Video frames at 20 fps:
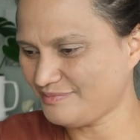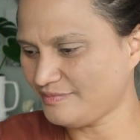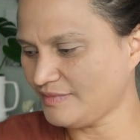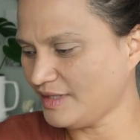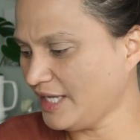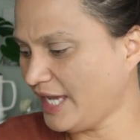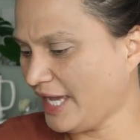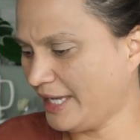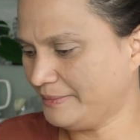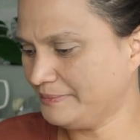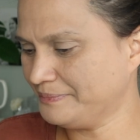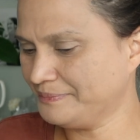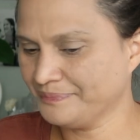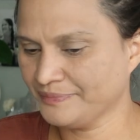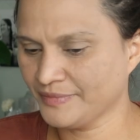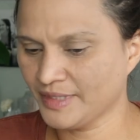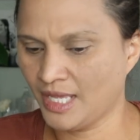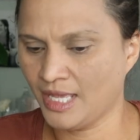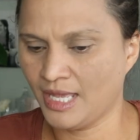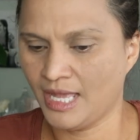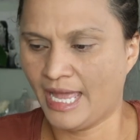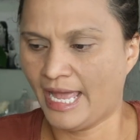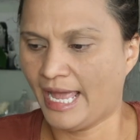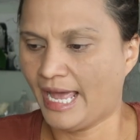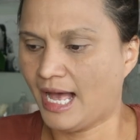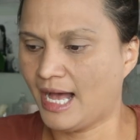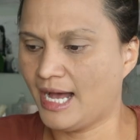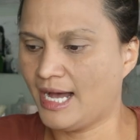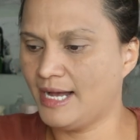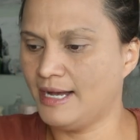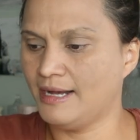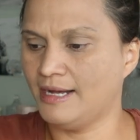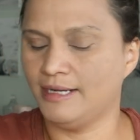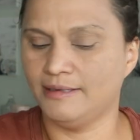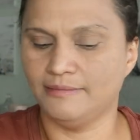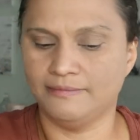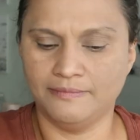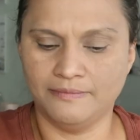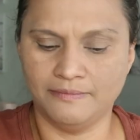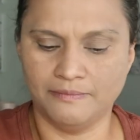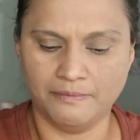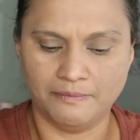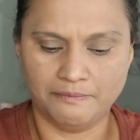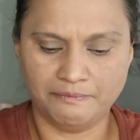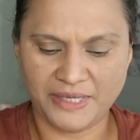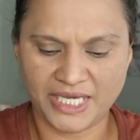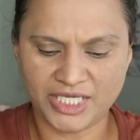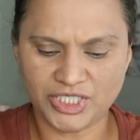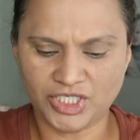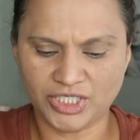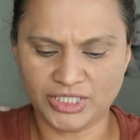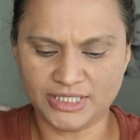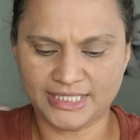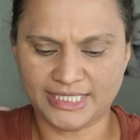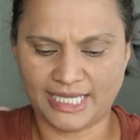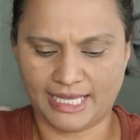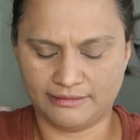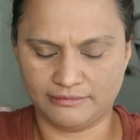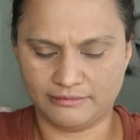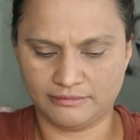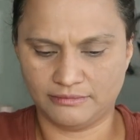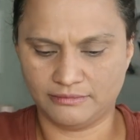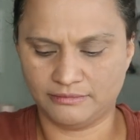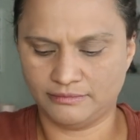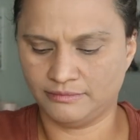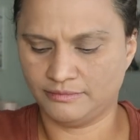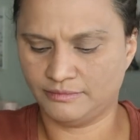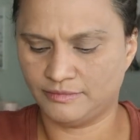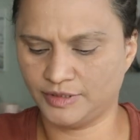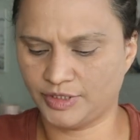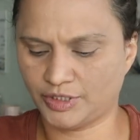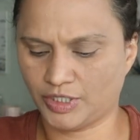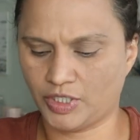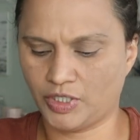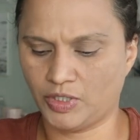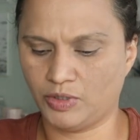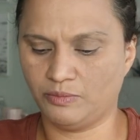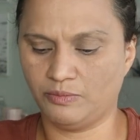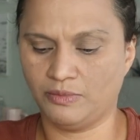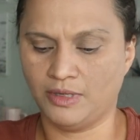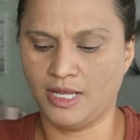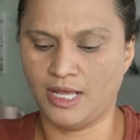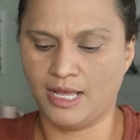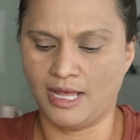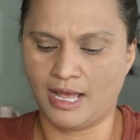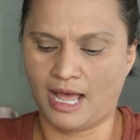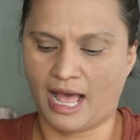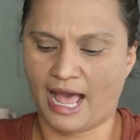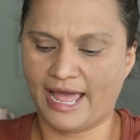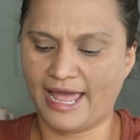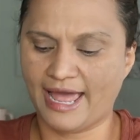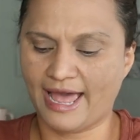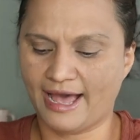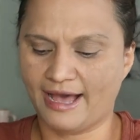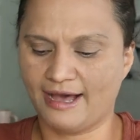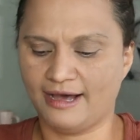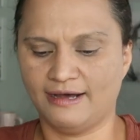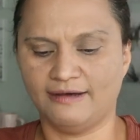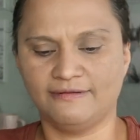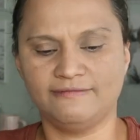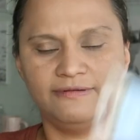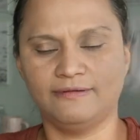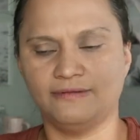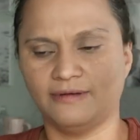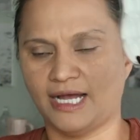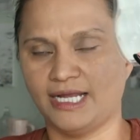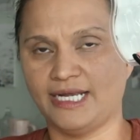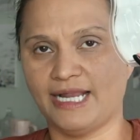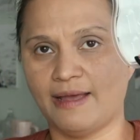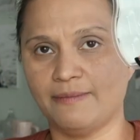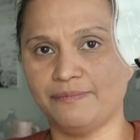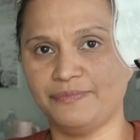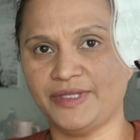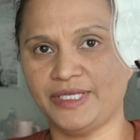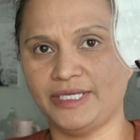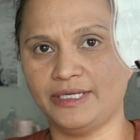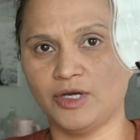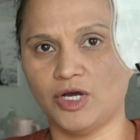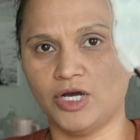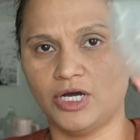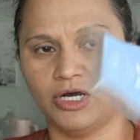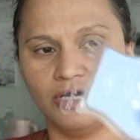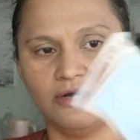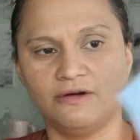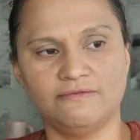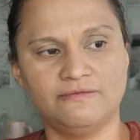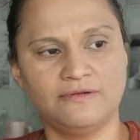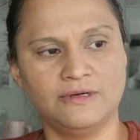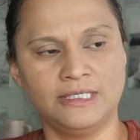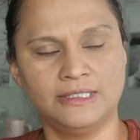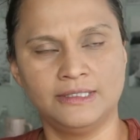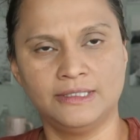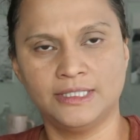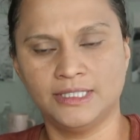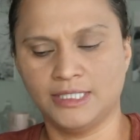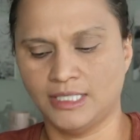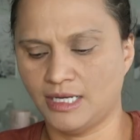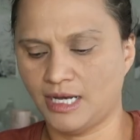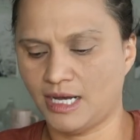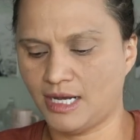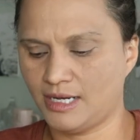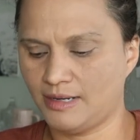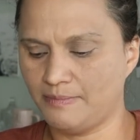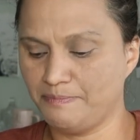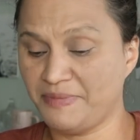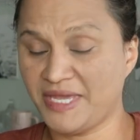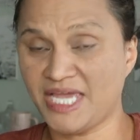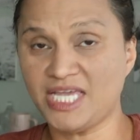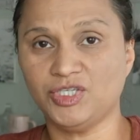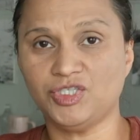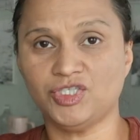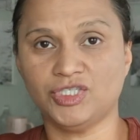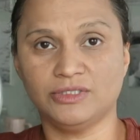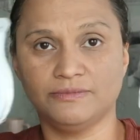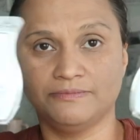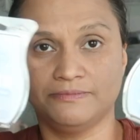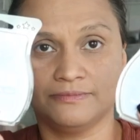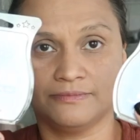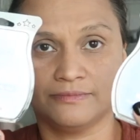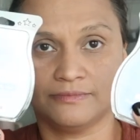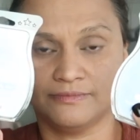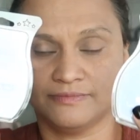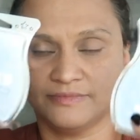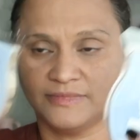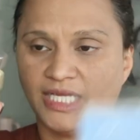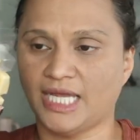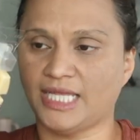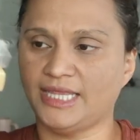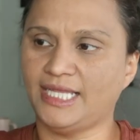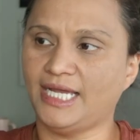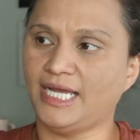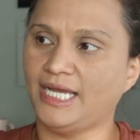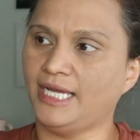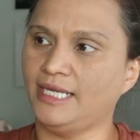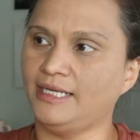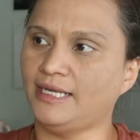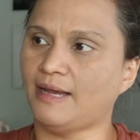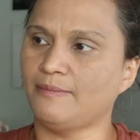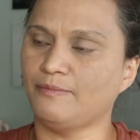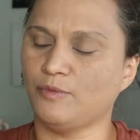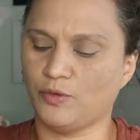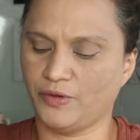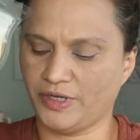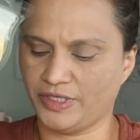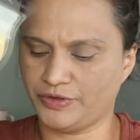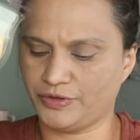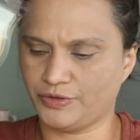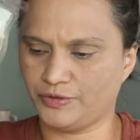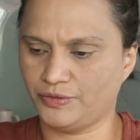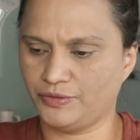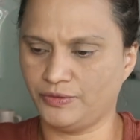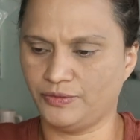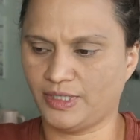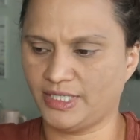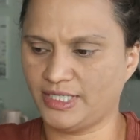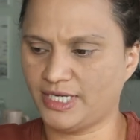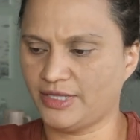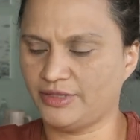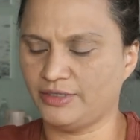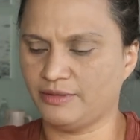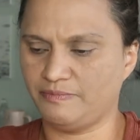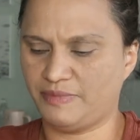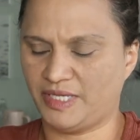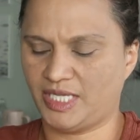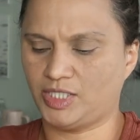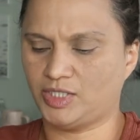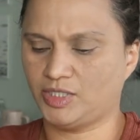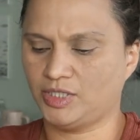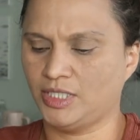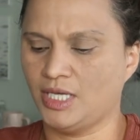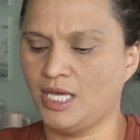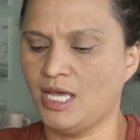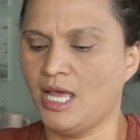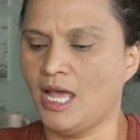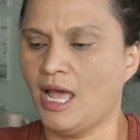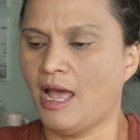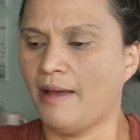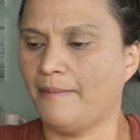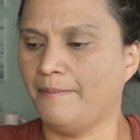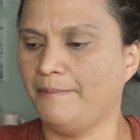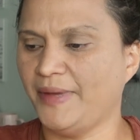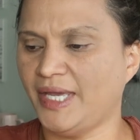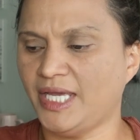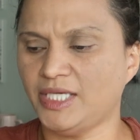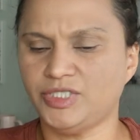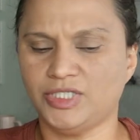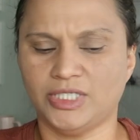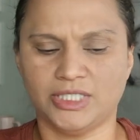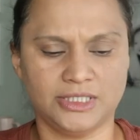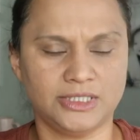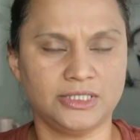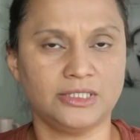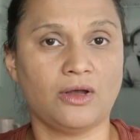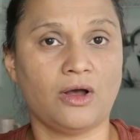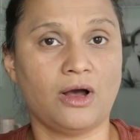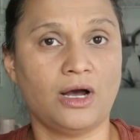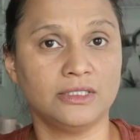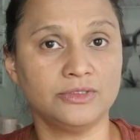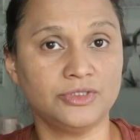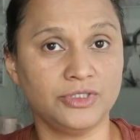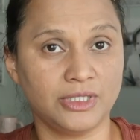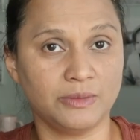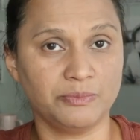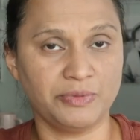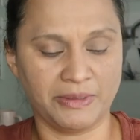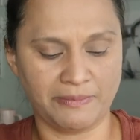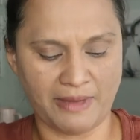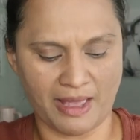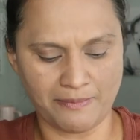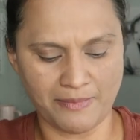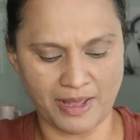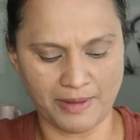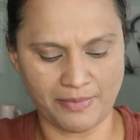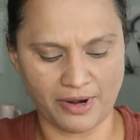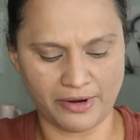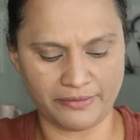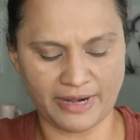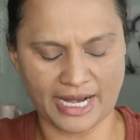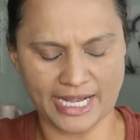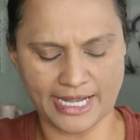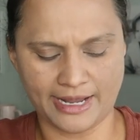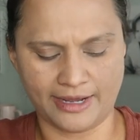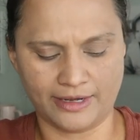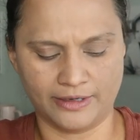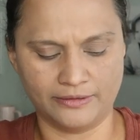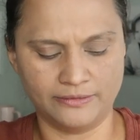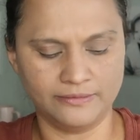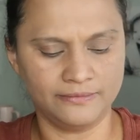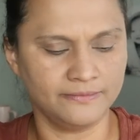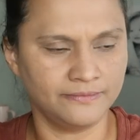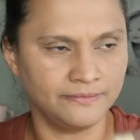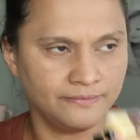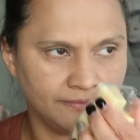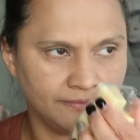Okay. Um, beachy scent. So I have an empty of uh, beach, and then I'm going through another beach. Beach is onto the bring back my bar right now,